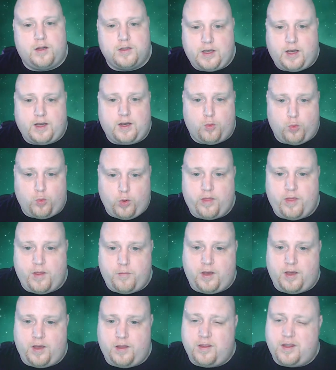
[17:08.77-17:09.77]
I can run them
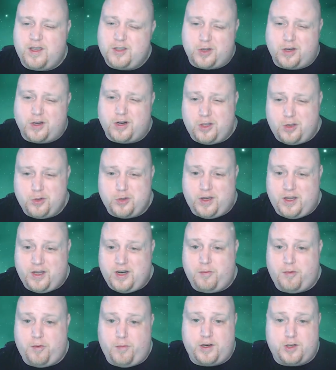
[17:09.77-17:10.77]
in. These are going to usually end up
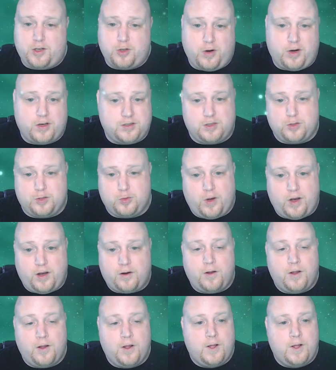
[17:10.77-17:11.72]
in my trucks as well.